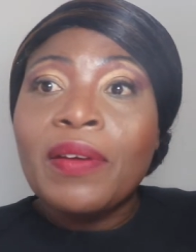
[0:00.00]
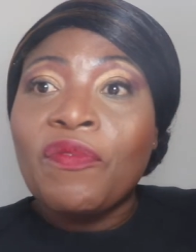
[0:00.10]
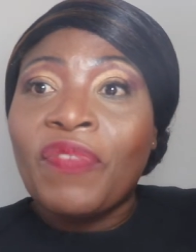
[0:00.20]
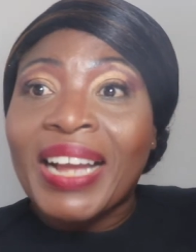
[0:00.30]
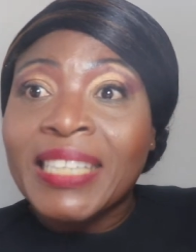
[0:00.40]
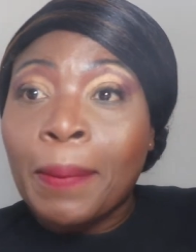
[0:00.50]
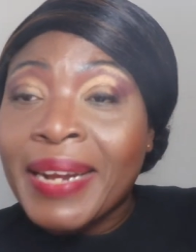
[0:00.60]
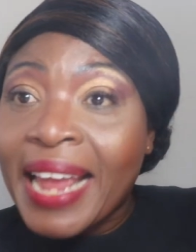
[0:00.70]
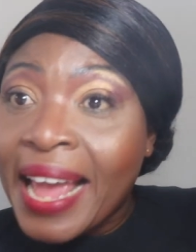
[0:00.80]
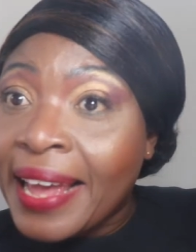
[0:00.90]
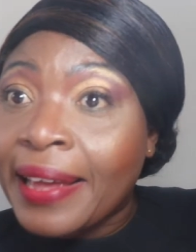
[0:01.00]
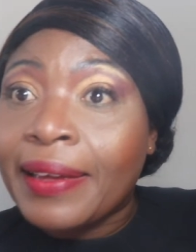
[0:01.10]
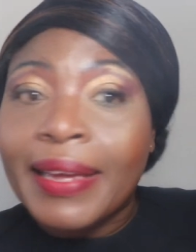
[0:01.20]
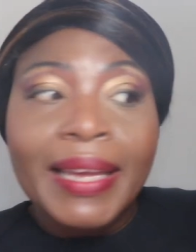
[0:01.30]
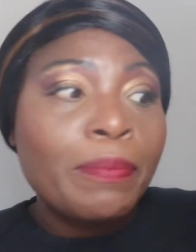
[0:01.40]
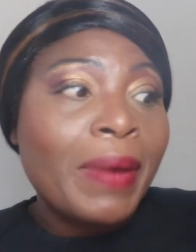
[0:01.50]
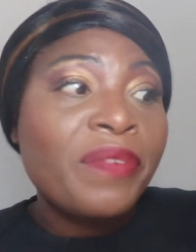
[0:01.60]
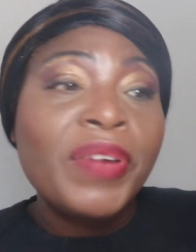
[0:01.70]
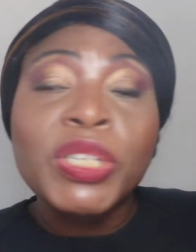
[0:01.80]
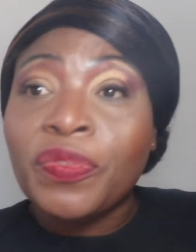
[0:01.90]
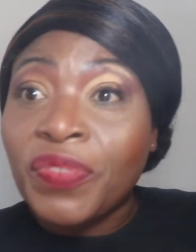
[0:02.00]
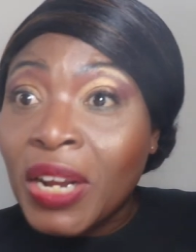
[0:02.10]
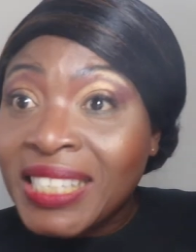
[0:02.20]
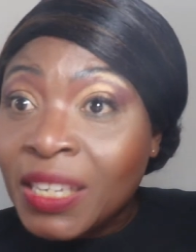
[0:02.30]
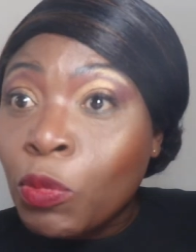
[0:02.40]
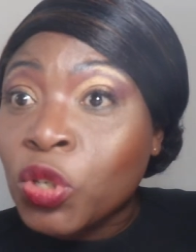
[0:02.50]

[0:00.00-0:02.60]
vitamin A in my rejuvenating